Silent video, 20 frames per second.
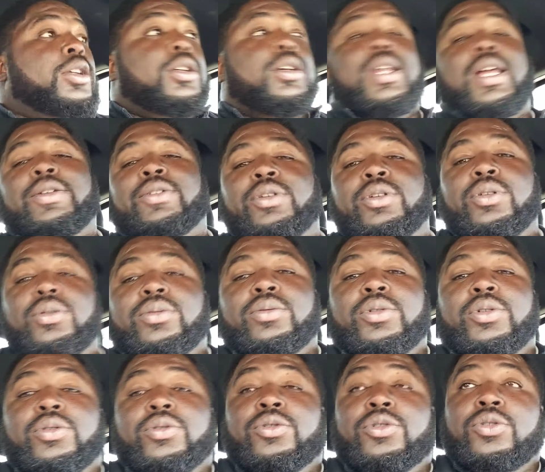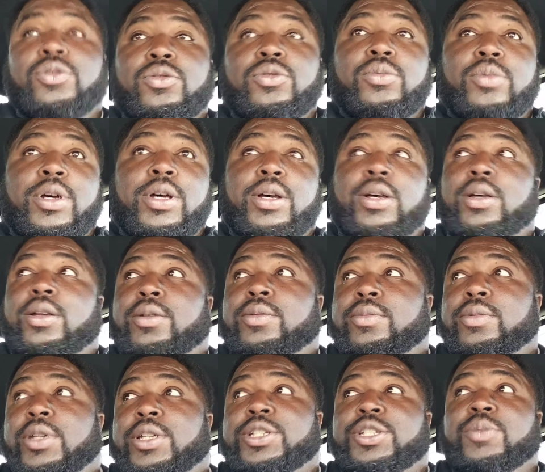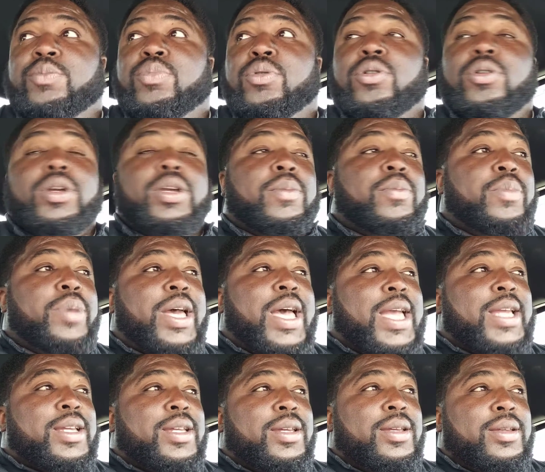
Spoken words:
Good afternoon, YouTube. This your boy. I'm back.